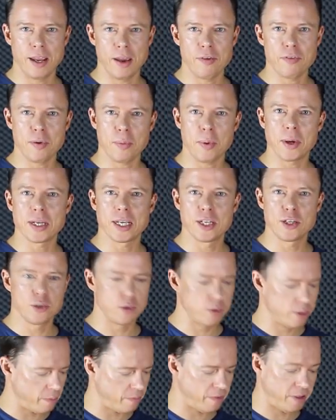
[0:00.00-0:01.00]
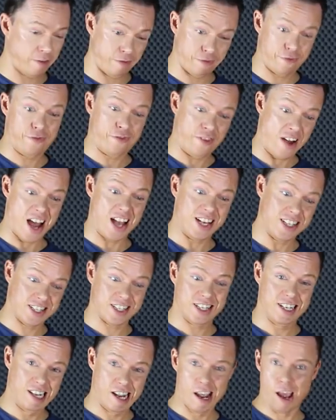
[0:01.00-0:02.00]
everyone can do something
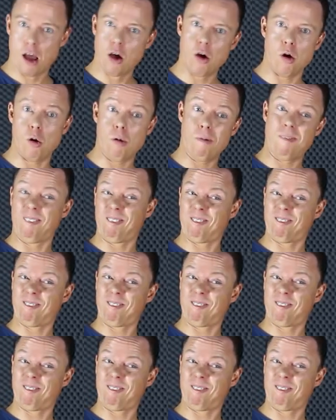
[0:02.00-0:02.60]
fast or